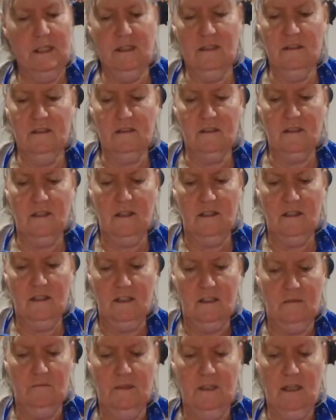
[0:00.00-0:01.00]
this kind of
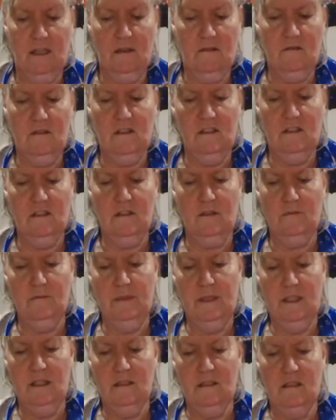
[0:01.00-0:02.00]
come down a little
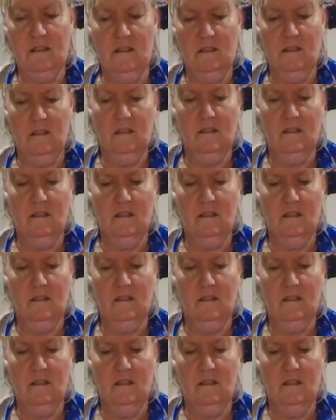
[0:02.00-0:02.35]
bit.